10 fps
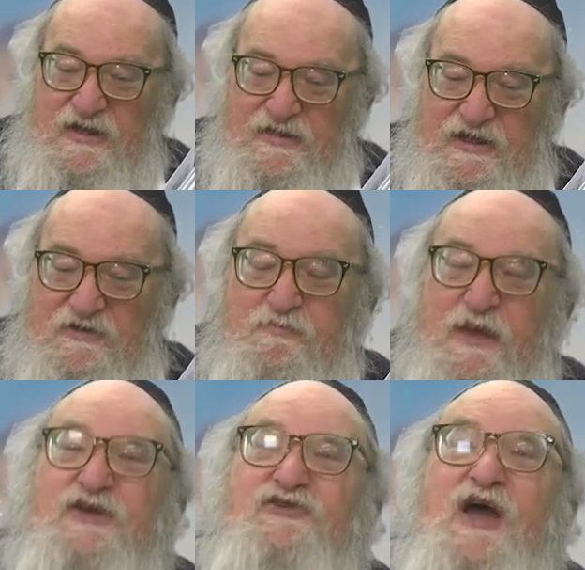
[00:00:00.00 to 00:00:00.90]
These
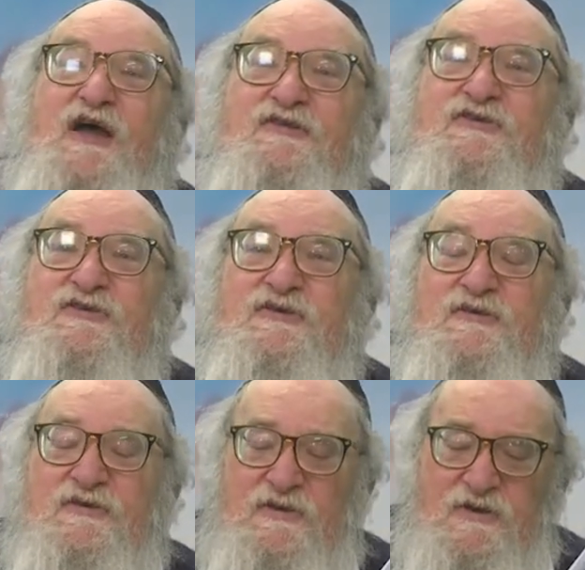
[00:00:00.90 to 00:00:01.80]
big shots
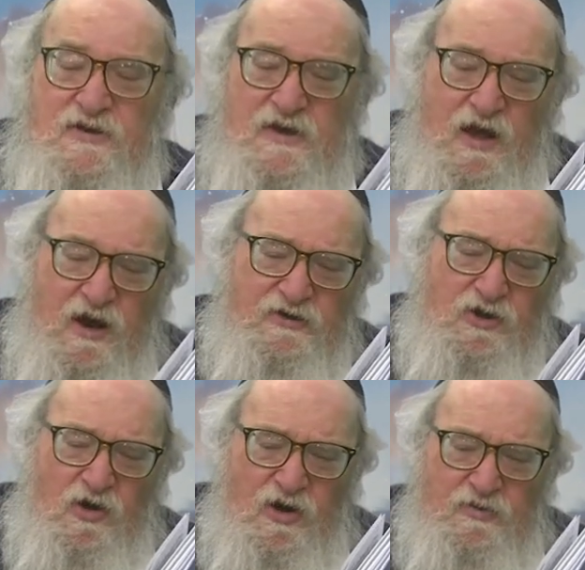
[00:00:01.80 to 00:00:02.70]
are
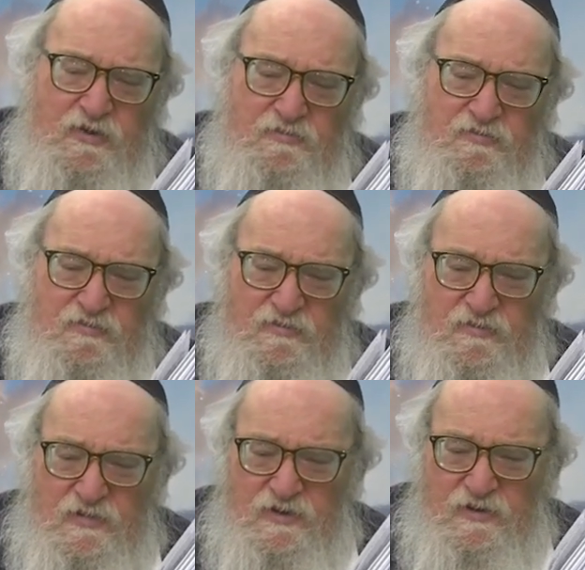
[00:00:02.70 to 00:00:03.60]
narim,
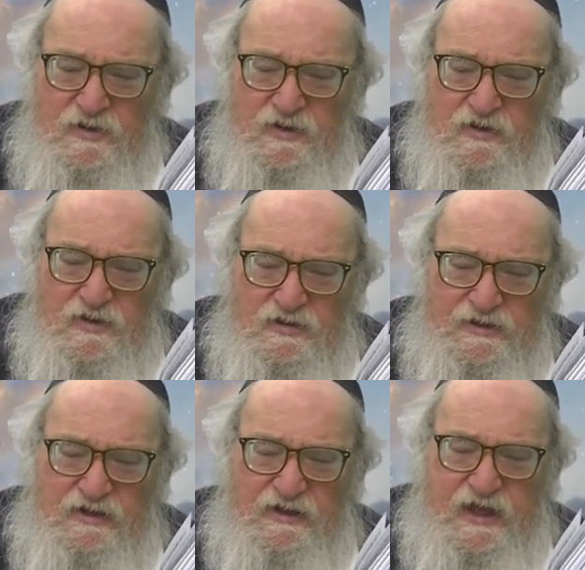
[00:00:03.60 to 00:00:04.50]

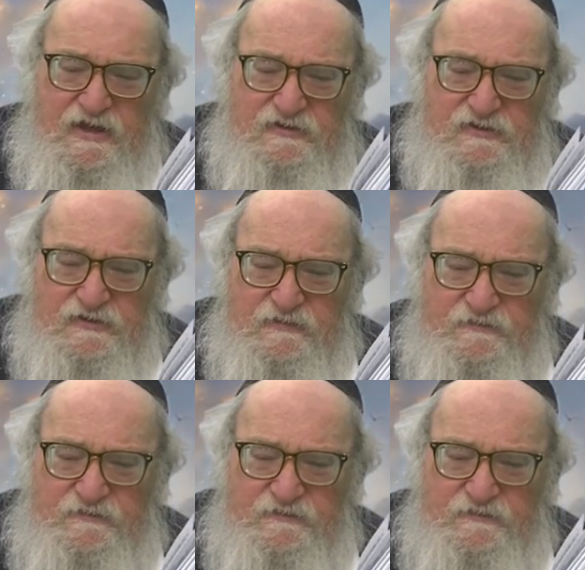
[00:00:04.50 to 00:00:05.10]
little kids.